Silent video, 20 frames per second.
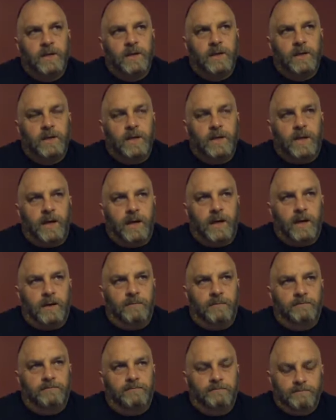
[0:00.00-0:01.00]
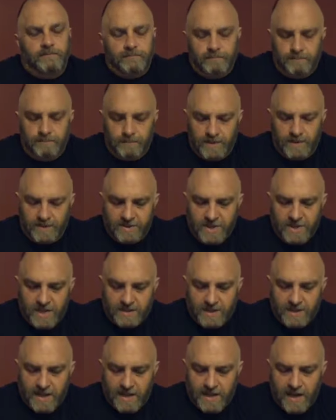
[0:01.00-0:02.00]
and check
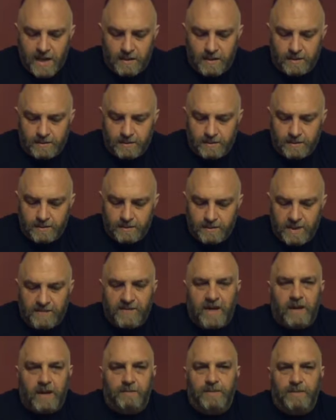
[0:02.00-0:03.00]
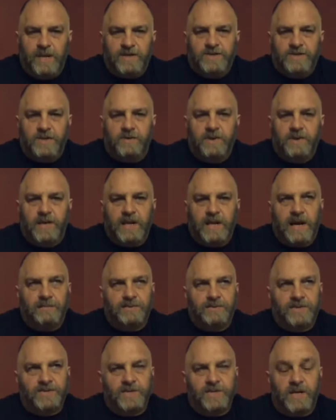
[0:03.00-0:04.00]
that out. They've got a bench-only
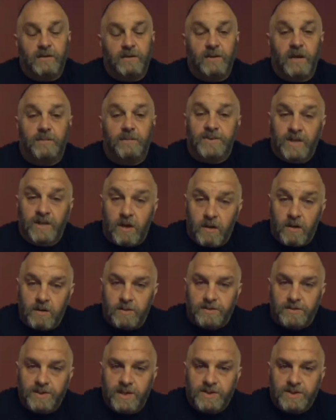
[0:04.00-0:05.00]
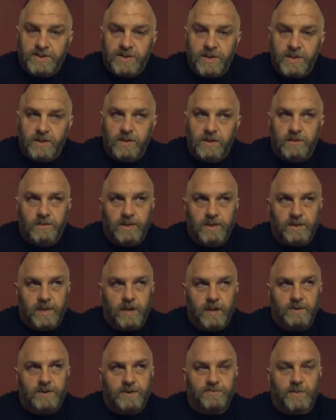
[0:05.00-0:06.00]
competition coming up at the Arnold next year that they
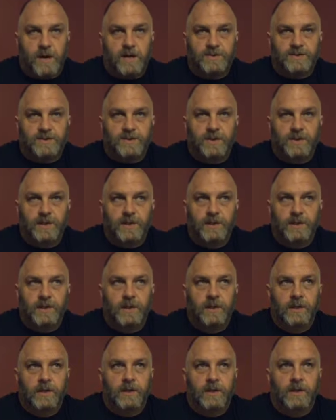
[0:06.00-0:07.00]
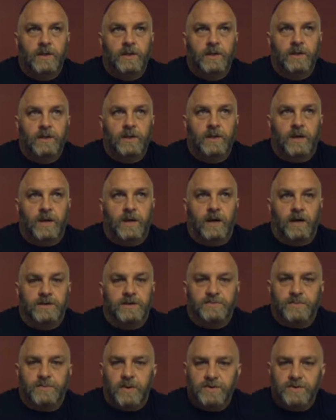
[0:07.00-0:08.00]
are sponsoring. It's
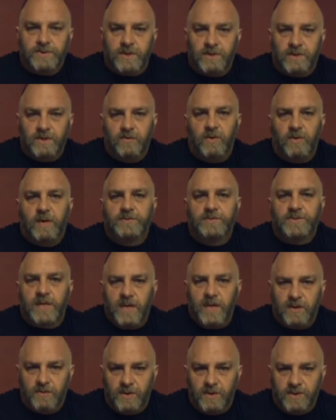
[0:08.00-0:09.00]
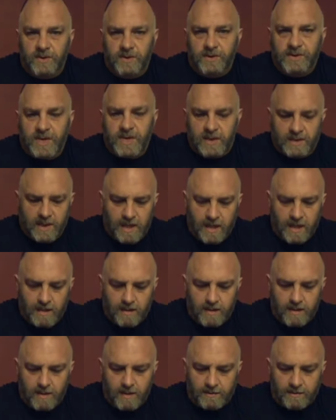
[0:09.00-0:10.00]
posted on their website. Go in there and check that out on
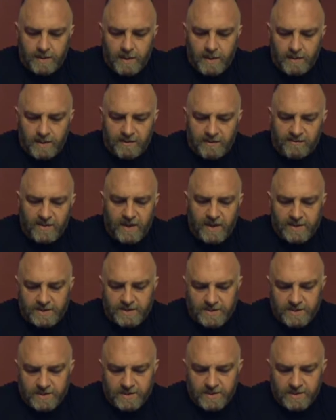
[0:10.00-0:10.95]
our upcoming events.